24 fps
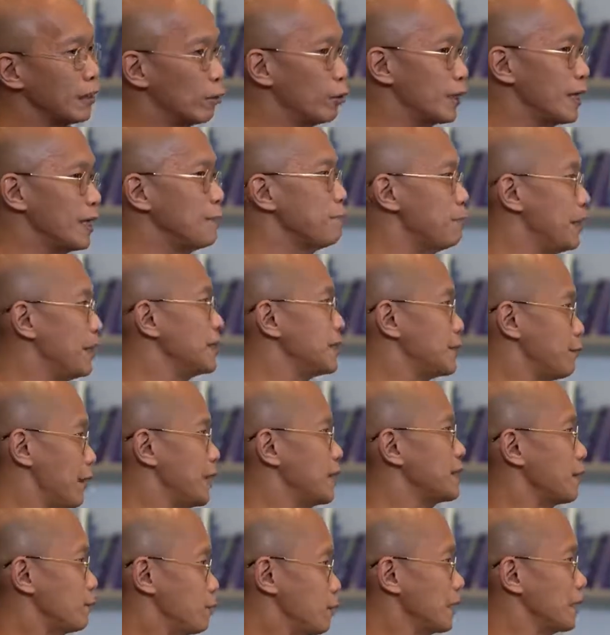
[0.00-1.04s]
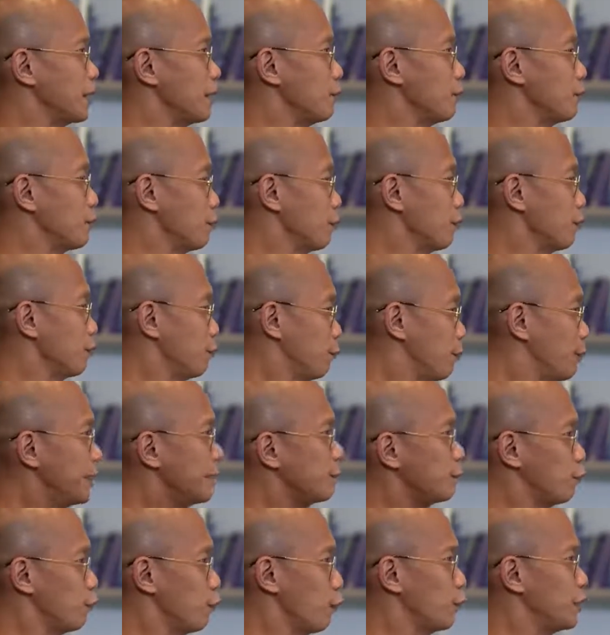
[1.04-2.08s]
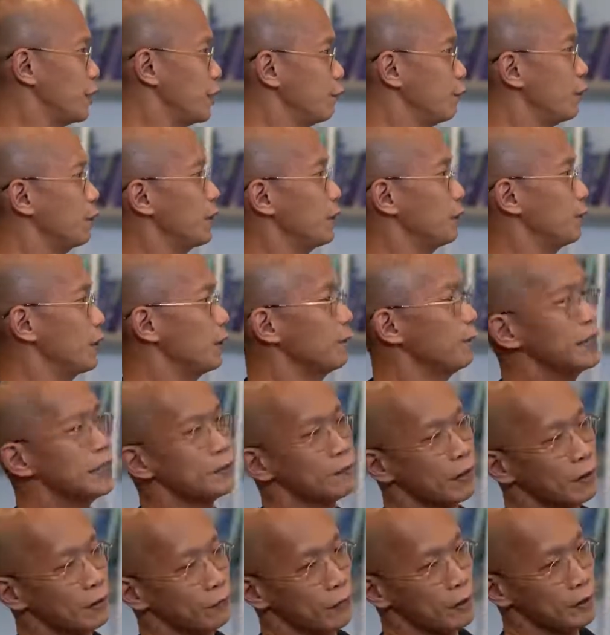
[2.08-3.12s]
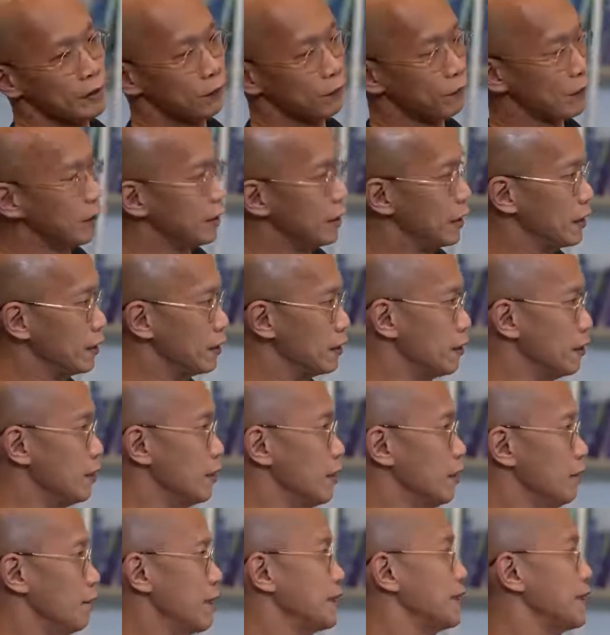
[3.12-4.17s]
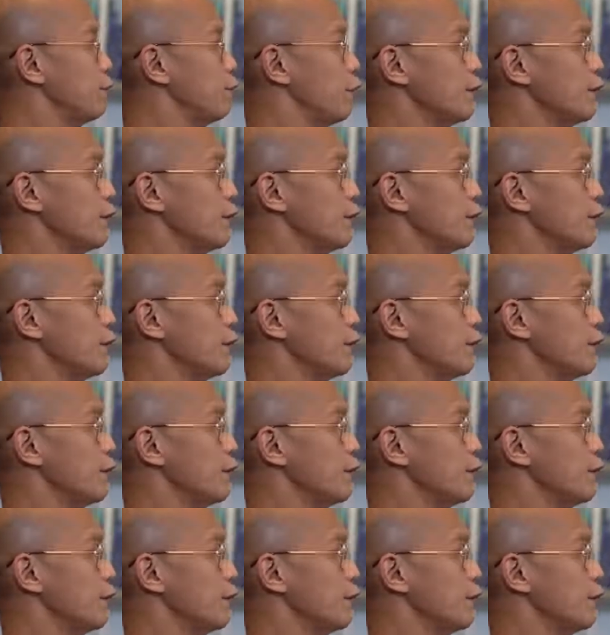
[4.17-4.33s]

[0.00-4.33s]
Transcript: again, big is very subjective. Big for different people means very, very different thing. But say, for